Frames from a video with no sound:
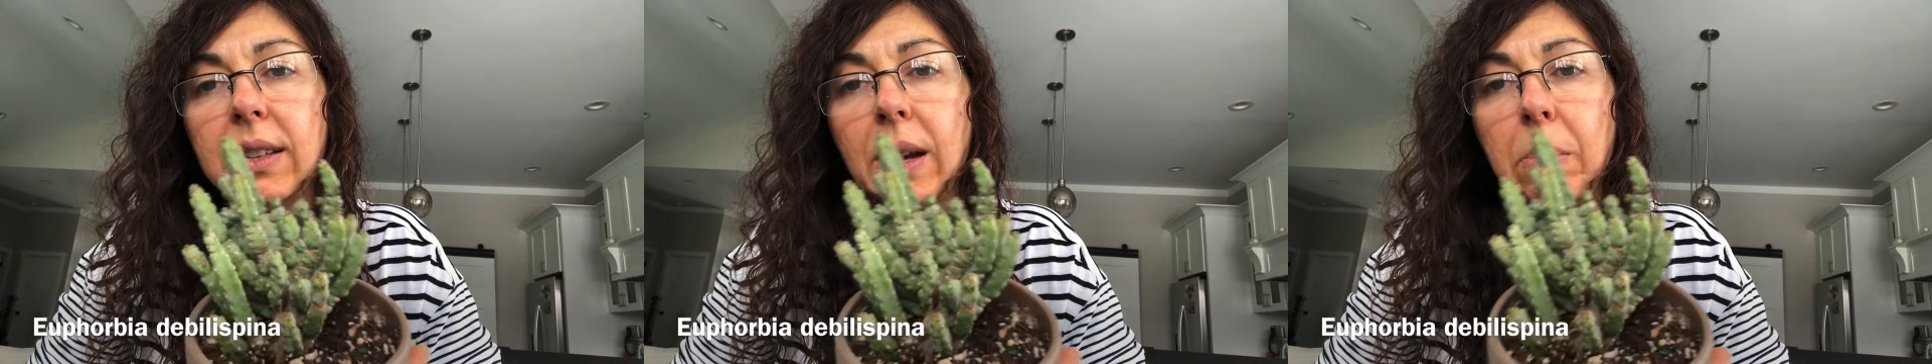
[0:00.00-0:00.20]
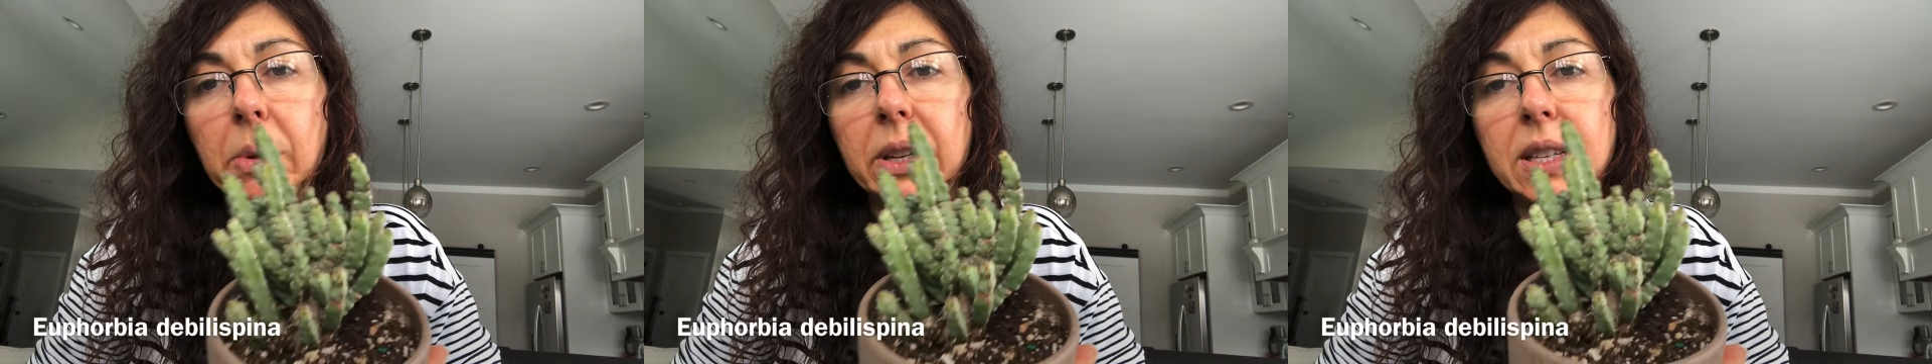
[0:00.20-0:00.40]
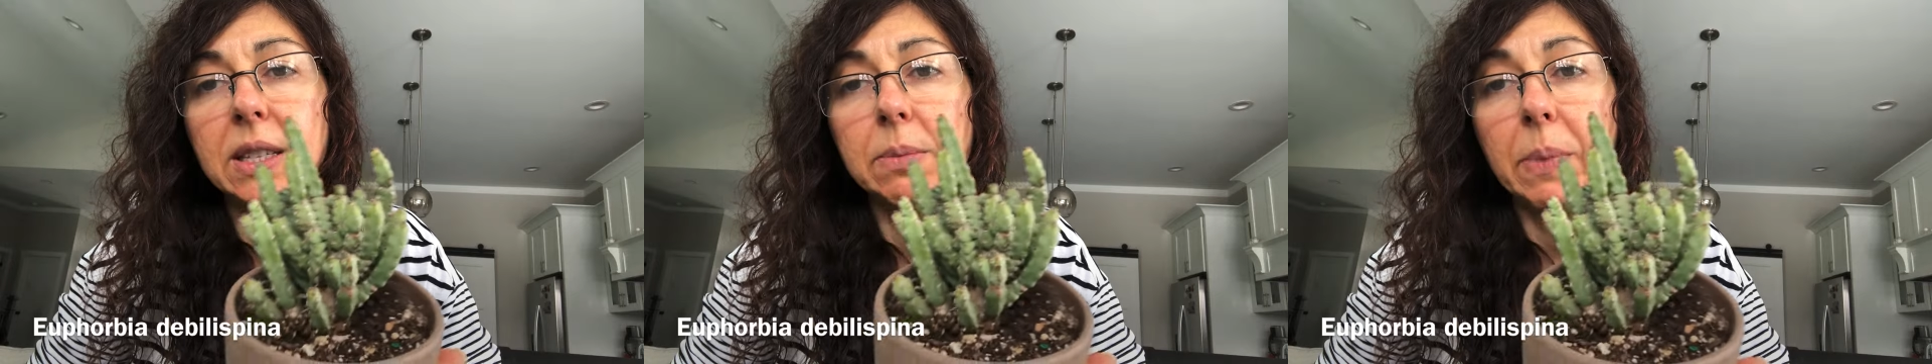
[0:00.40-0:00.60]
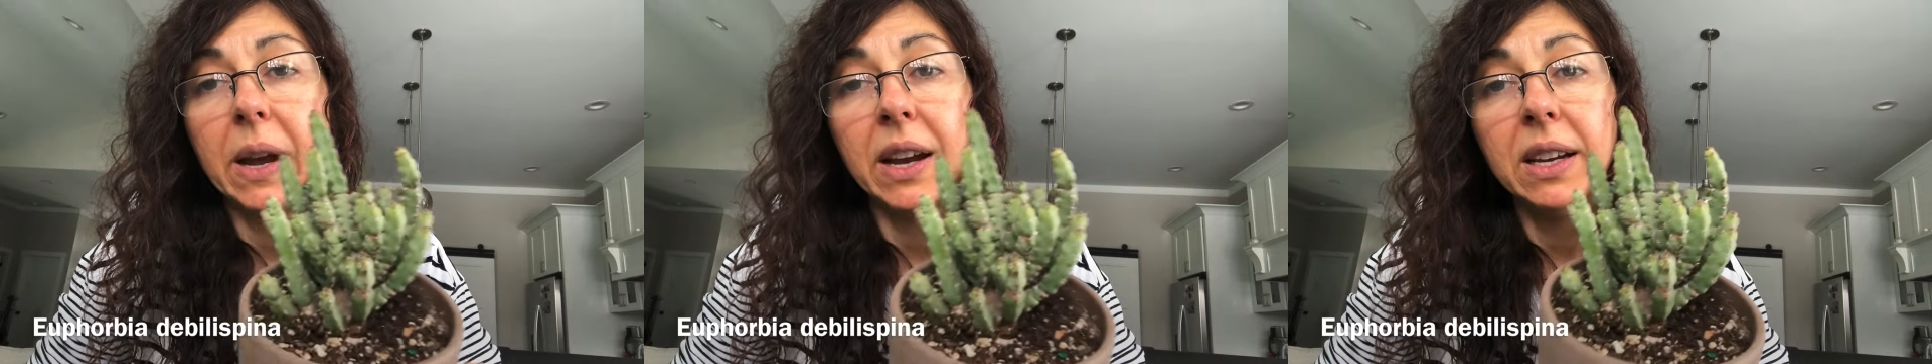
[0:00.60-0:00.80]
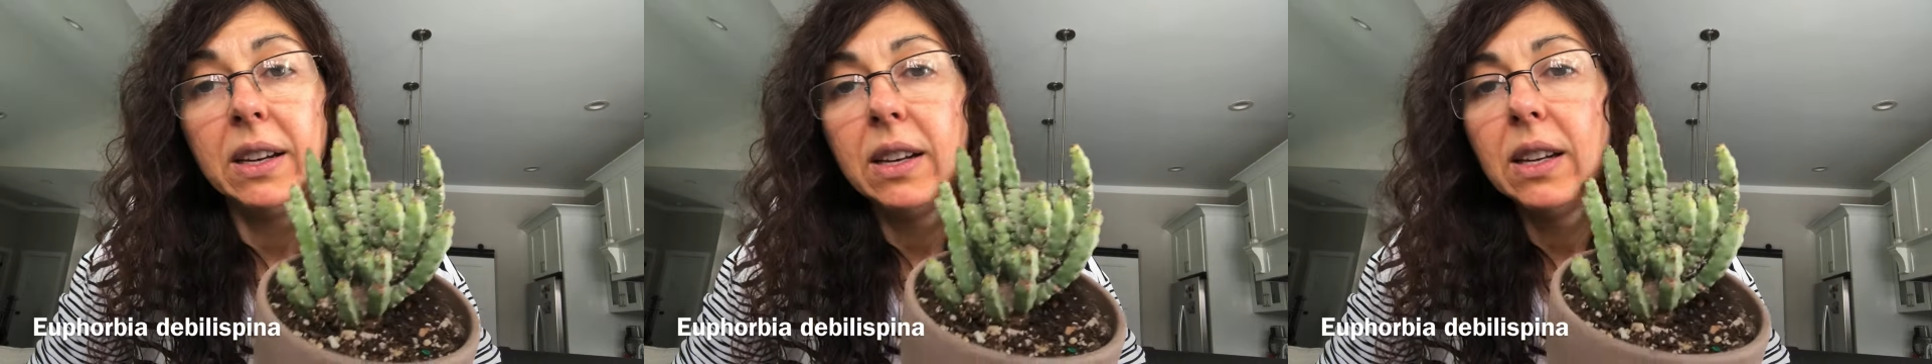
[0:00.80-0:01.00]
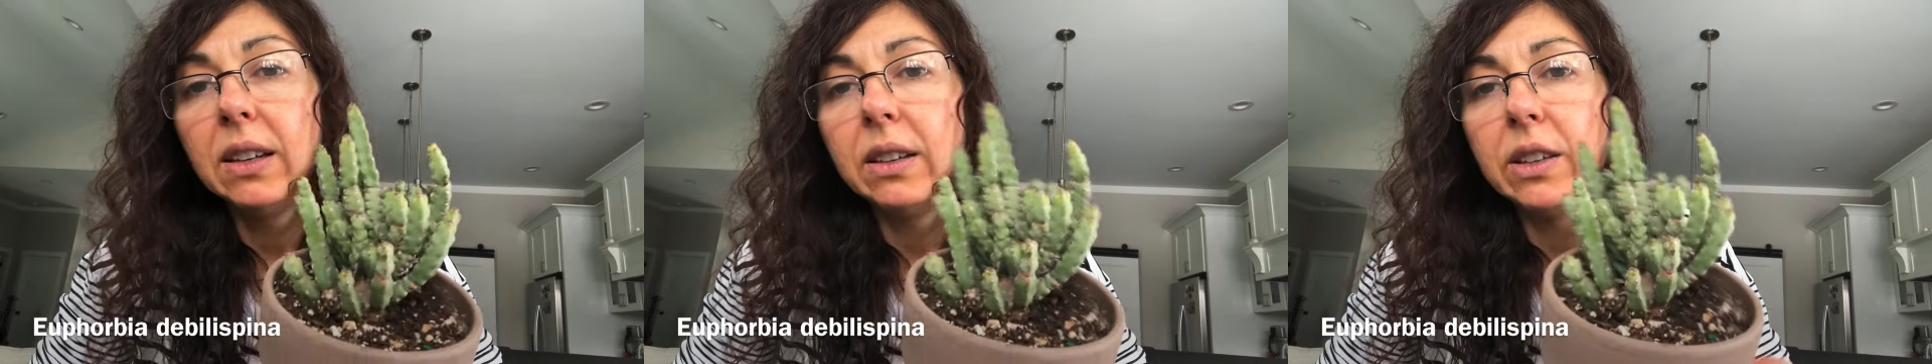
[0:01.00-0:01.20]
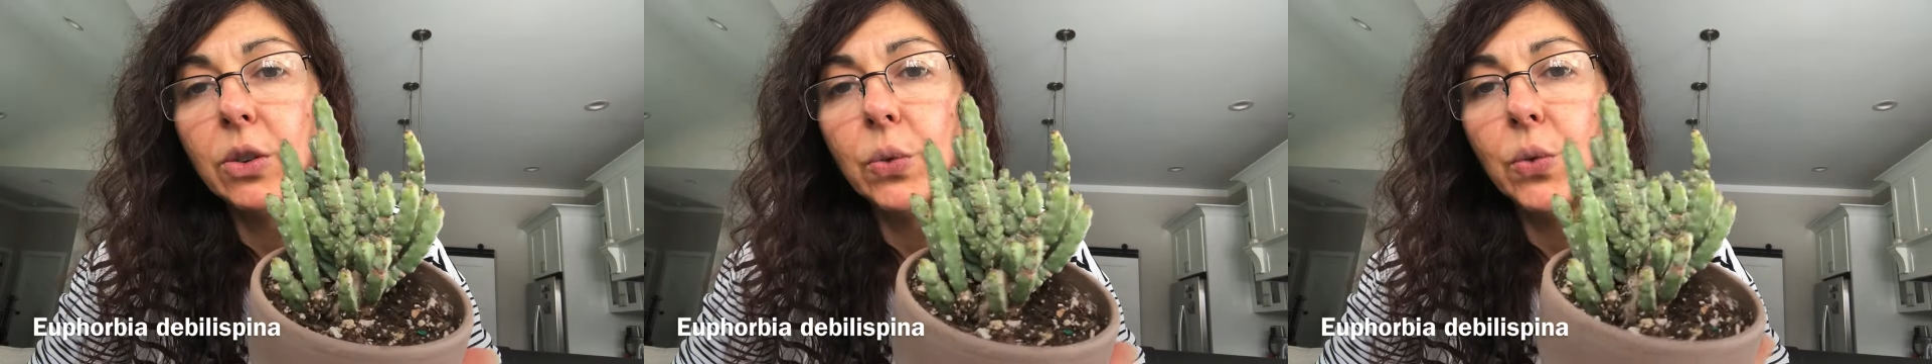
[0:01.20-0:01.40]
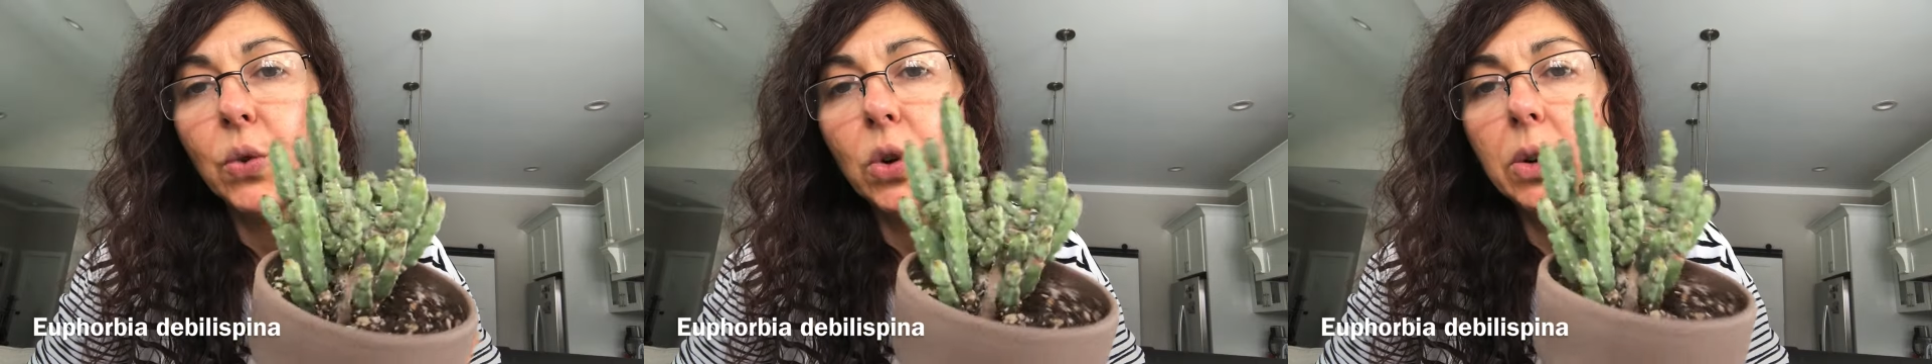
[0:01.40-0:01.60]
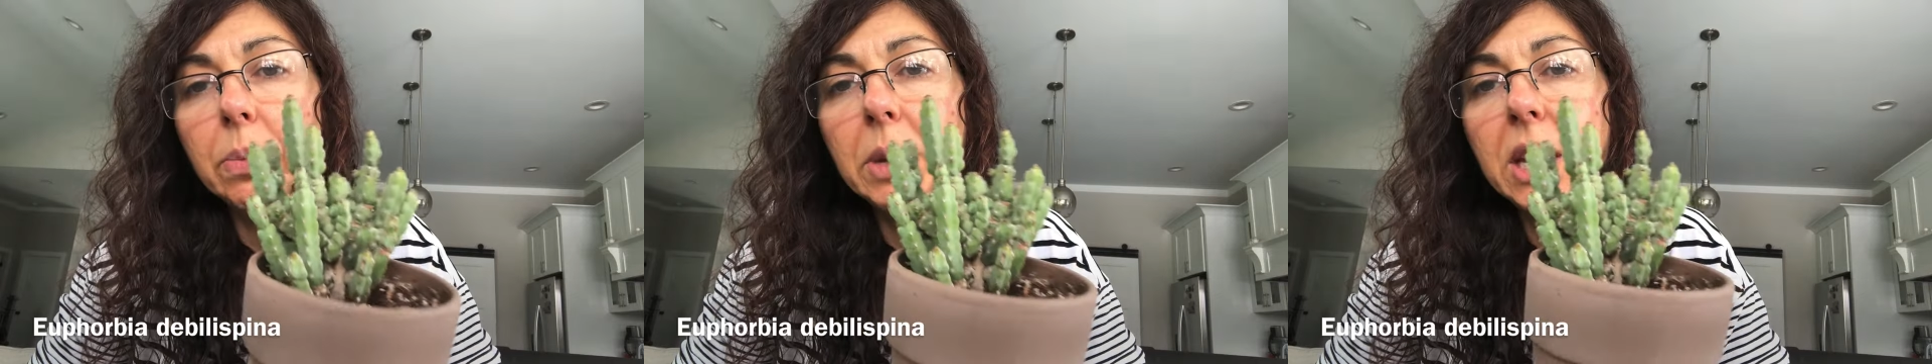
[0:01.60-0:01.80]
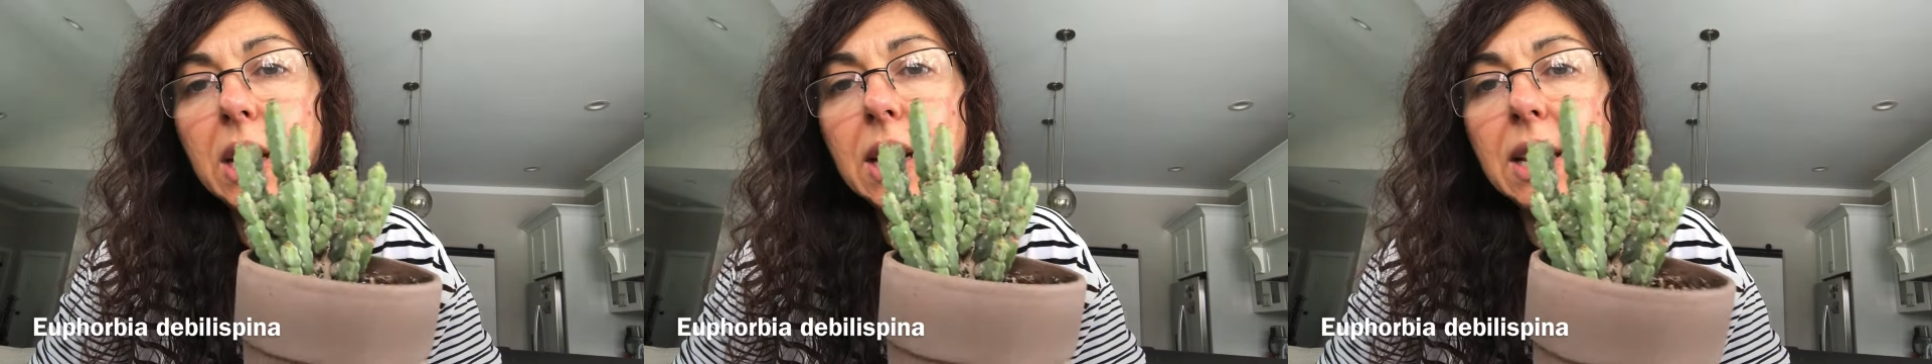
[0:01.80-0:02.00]
doubly spina
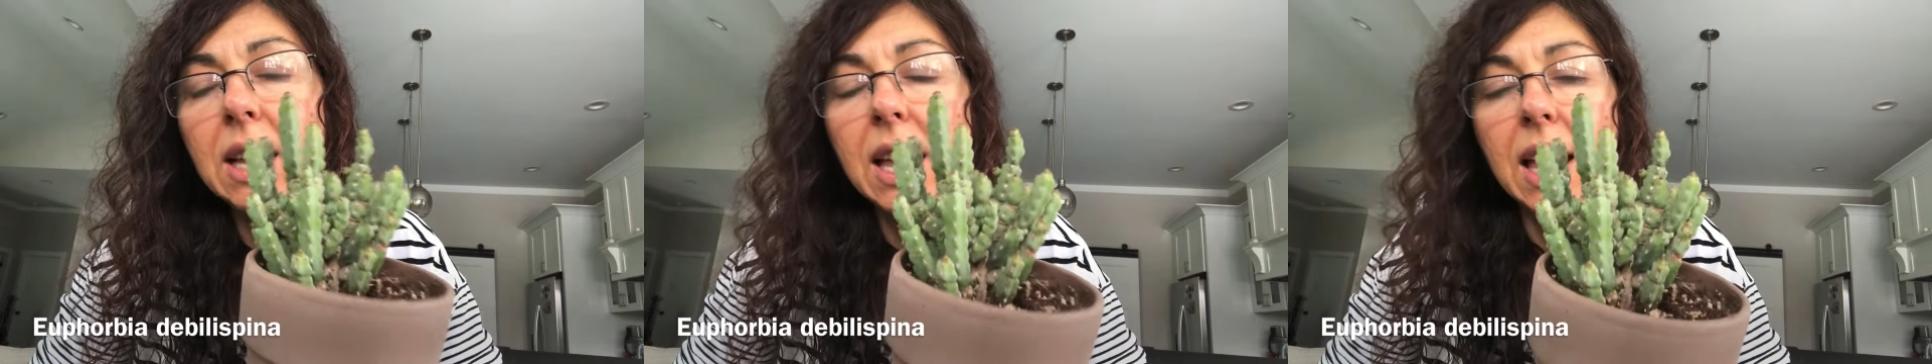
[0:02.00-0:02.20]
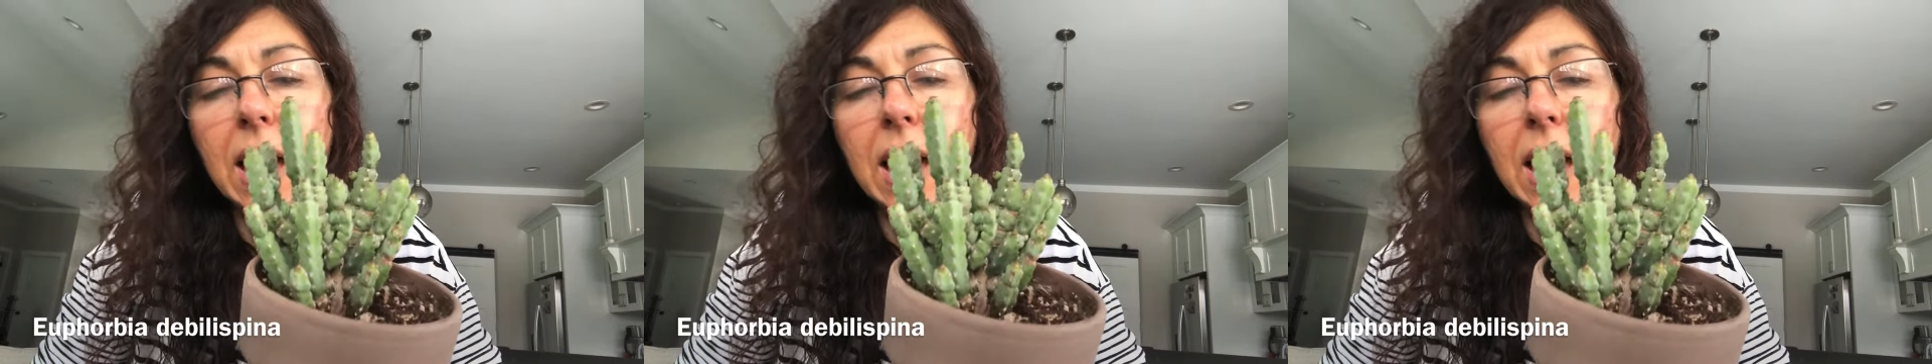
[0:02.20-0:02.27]
euphorbia.